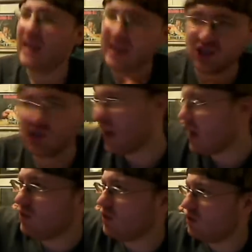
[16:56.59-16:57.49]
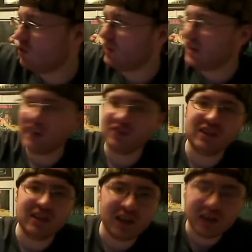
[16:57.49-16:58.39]
and jams it into a guy's
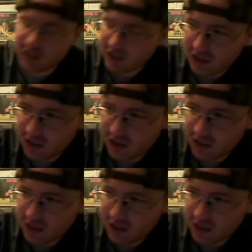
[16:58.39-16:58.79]
gut.